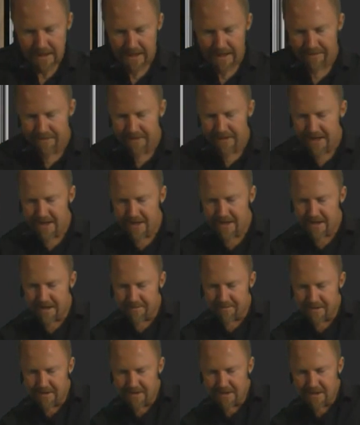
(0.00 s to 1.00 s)
And then
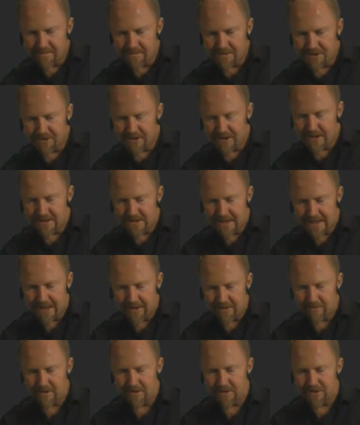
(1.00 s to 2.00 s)
I'm going to come straight
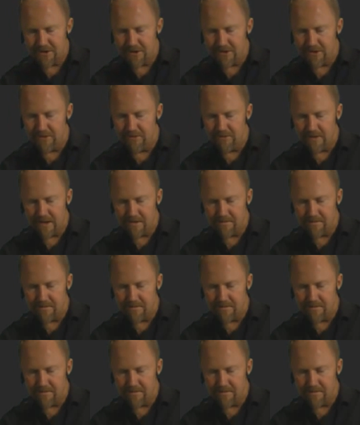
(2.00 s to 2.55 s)
down to,